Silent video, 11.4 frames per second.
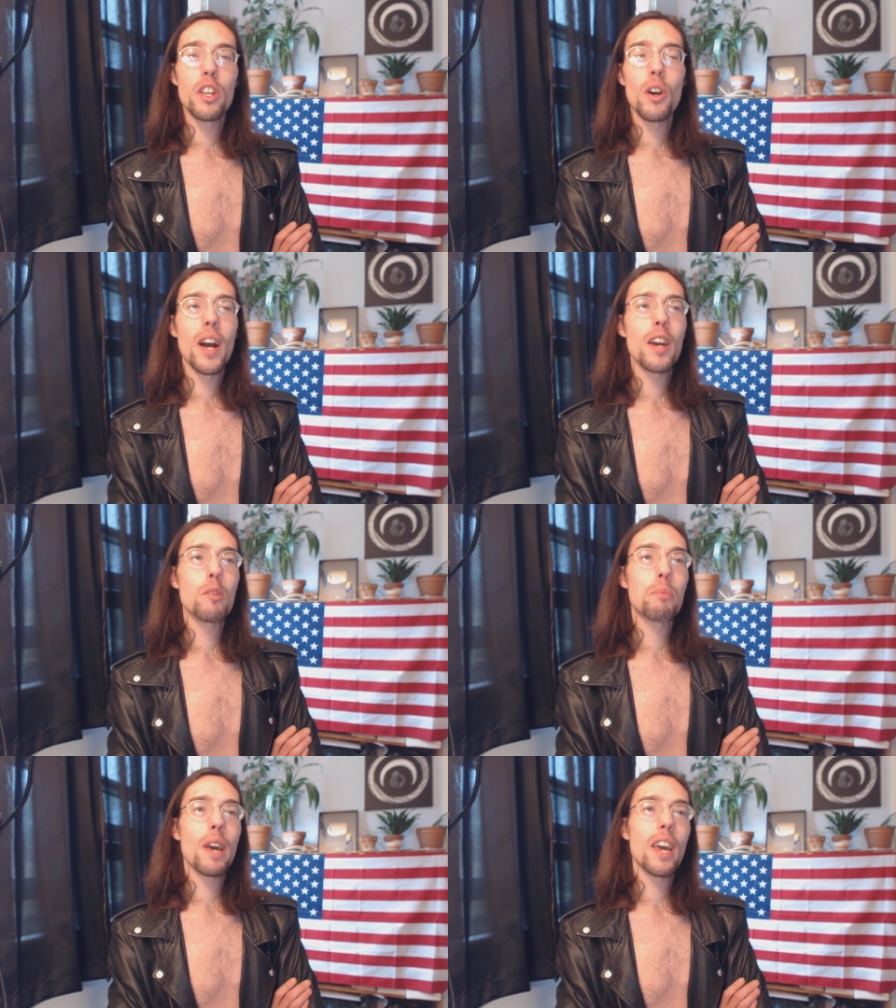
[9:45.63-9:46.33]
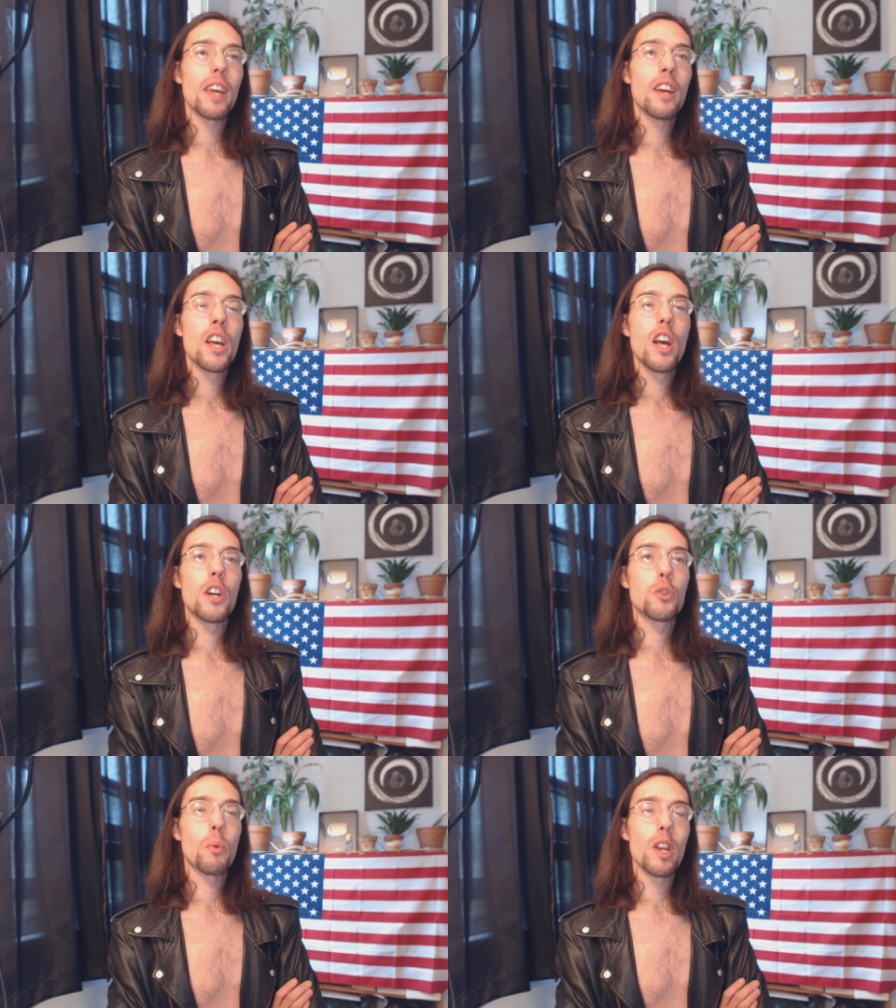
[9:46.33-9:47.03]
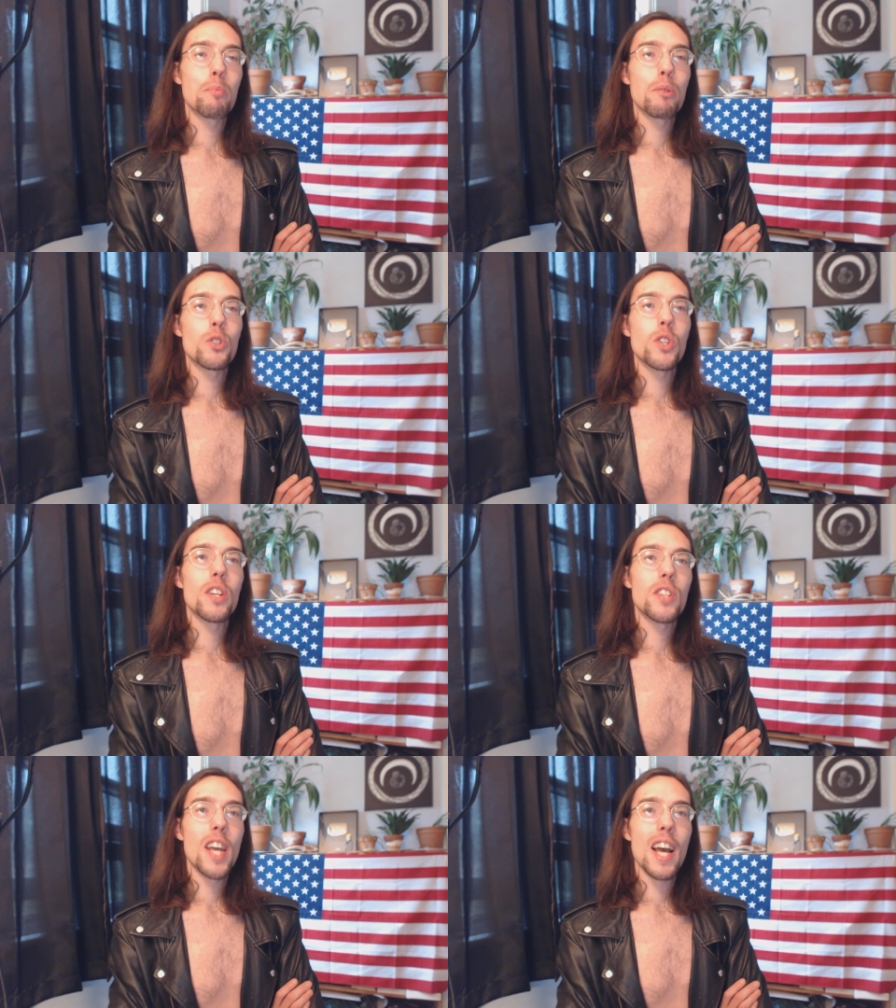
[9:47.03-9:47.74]
you know how you paid a
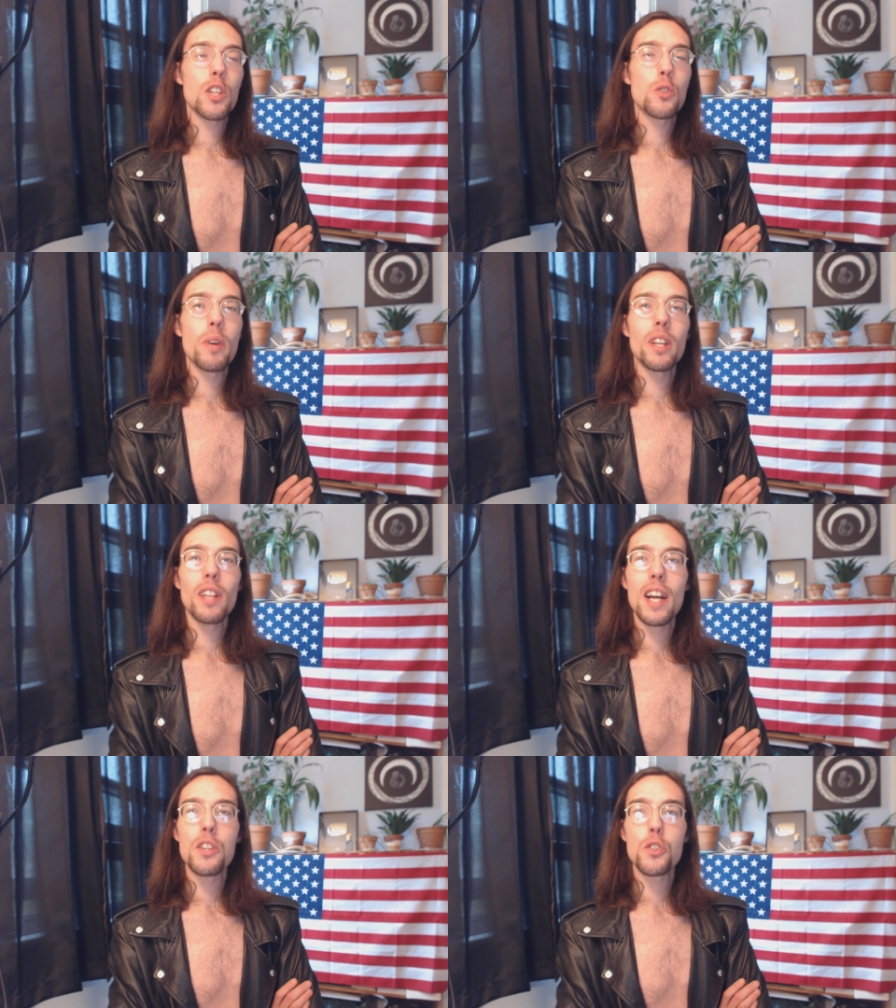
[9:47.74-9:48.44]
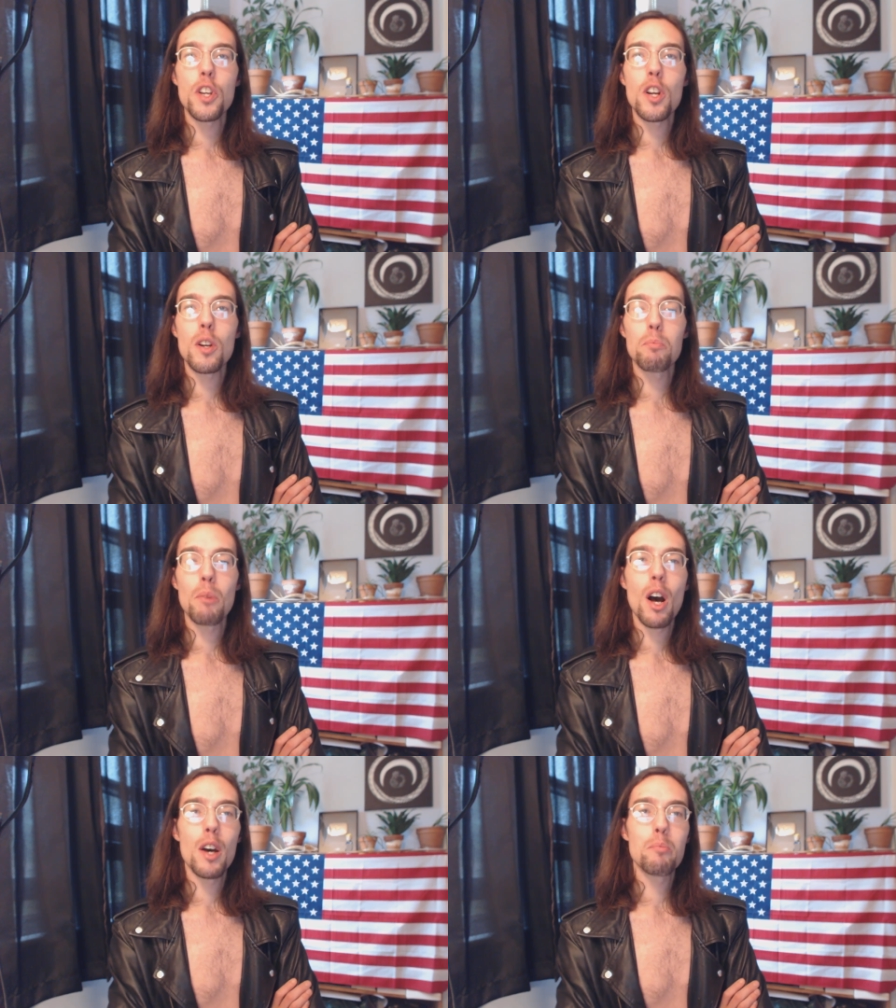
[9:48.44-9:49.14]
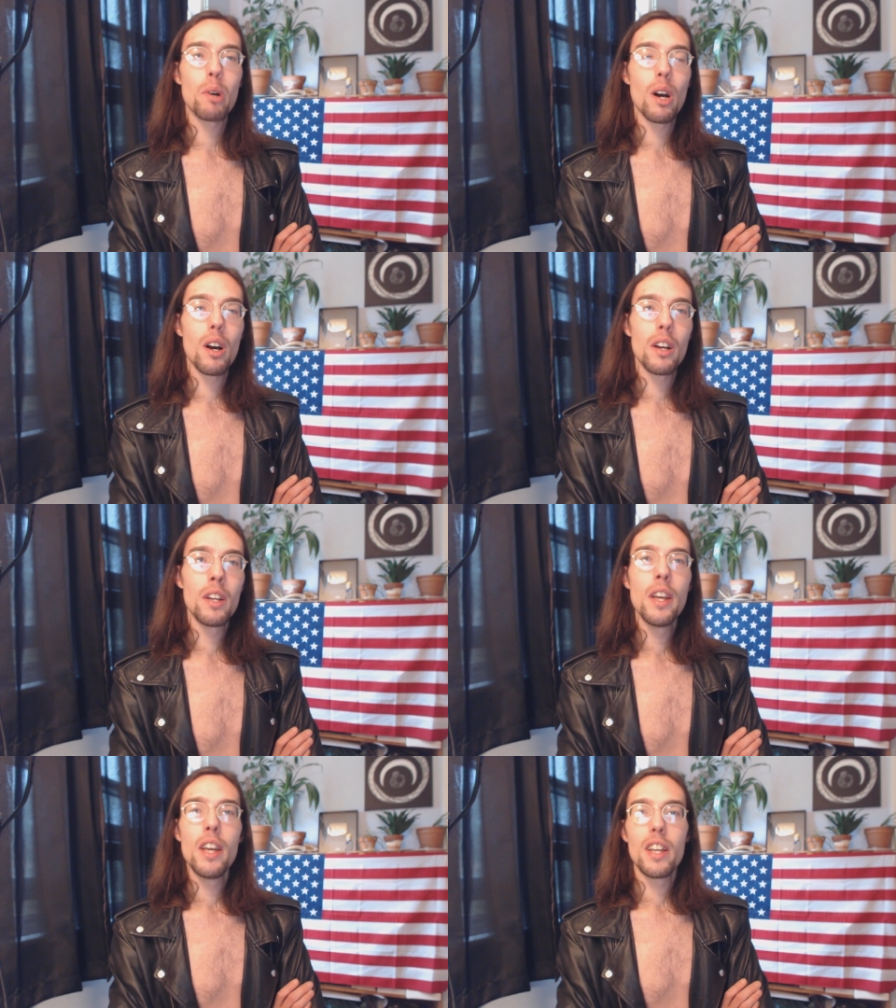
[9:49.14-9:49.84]
20% tax rate last year, ma and
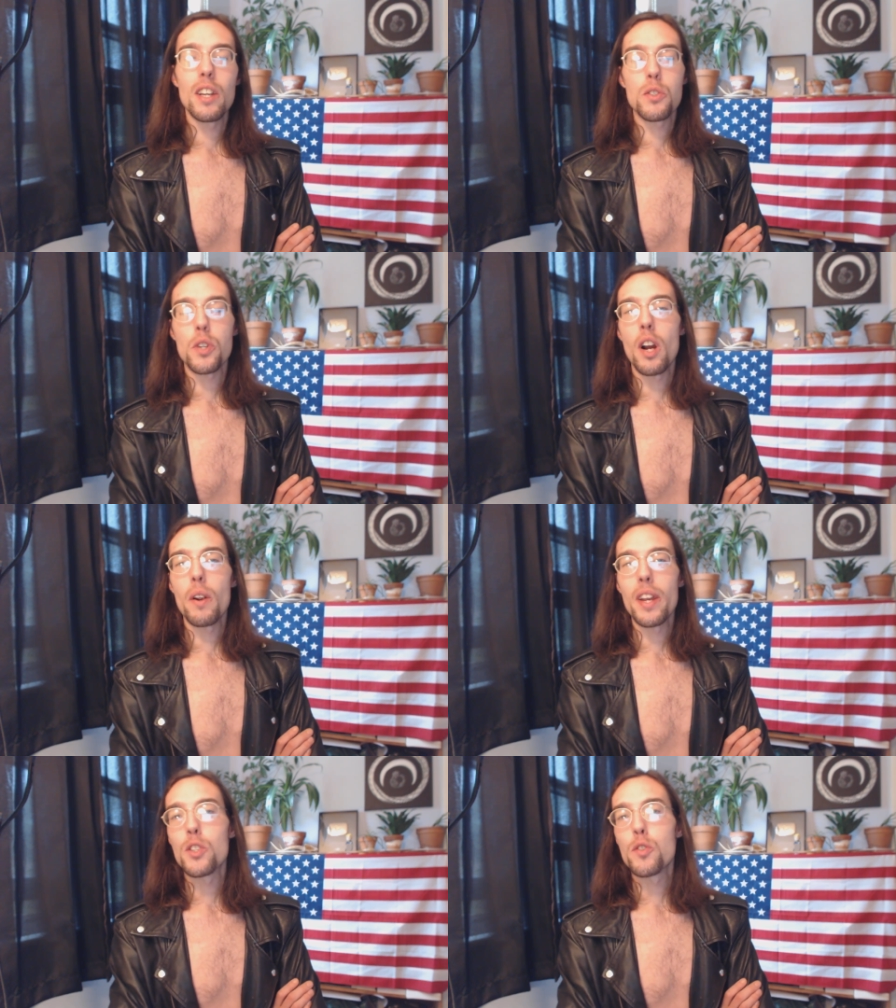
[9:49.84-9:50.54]
pa yeah, sorry,